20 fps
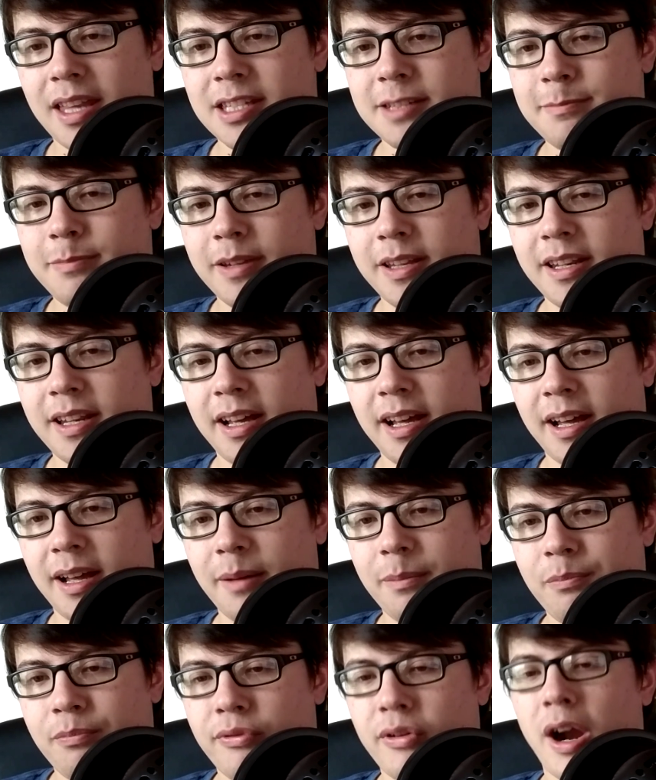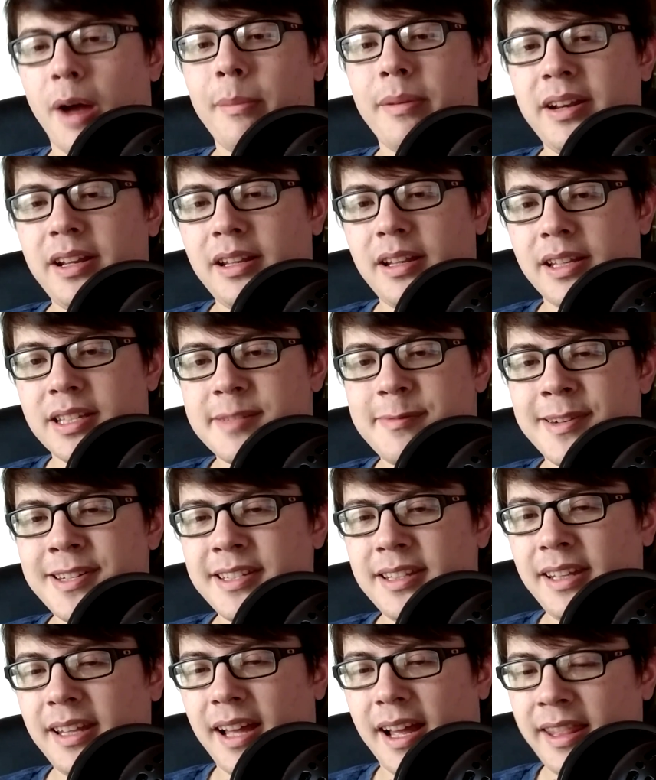been prominent,
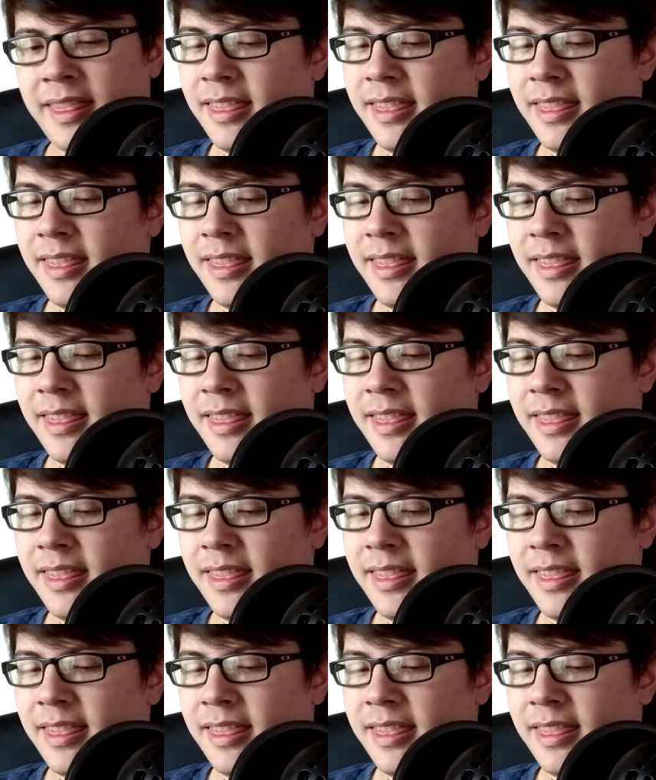especially